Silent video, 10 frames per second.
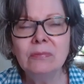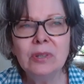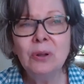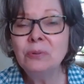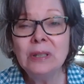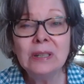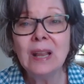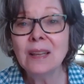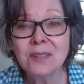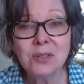You don't need a
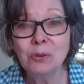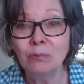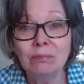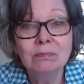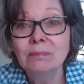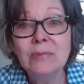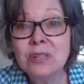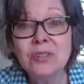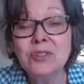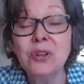costume. You
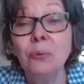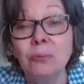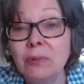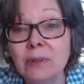just don't.